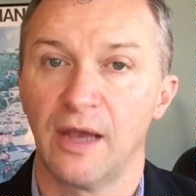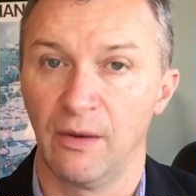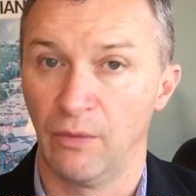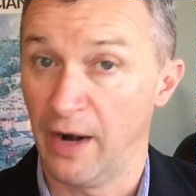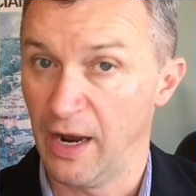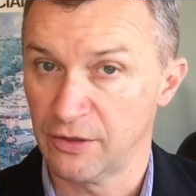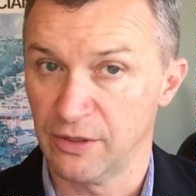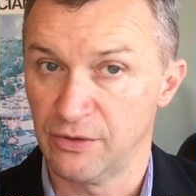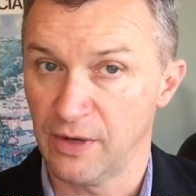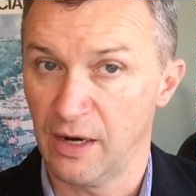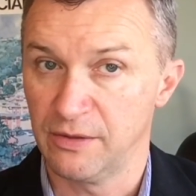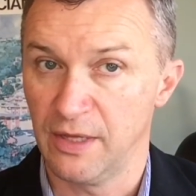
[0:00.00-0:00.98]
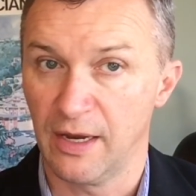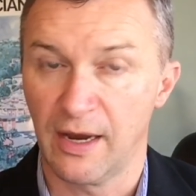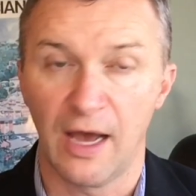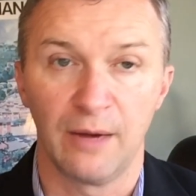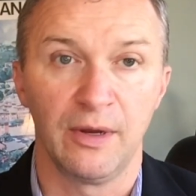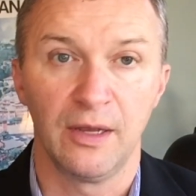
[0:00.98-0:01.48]
and what actually drives the
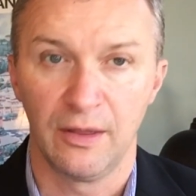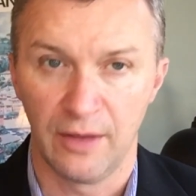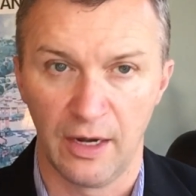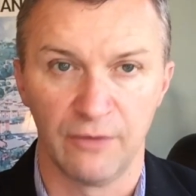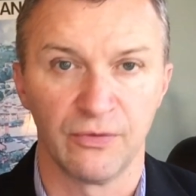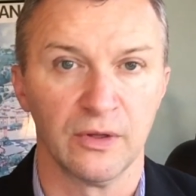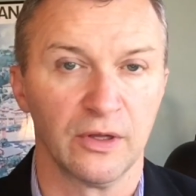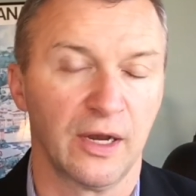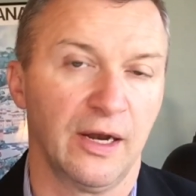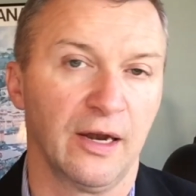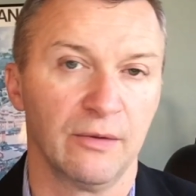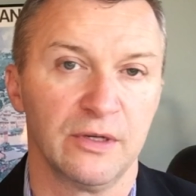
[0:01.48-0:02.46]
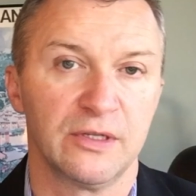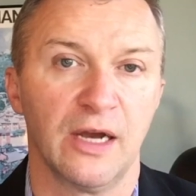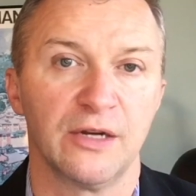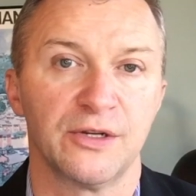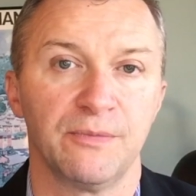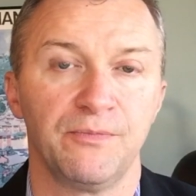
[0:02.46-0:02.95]
economy, and then if we're looking at a
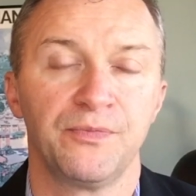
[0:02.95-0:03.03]
recession.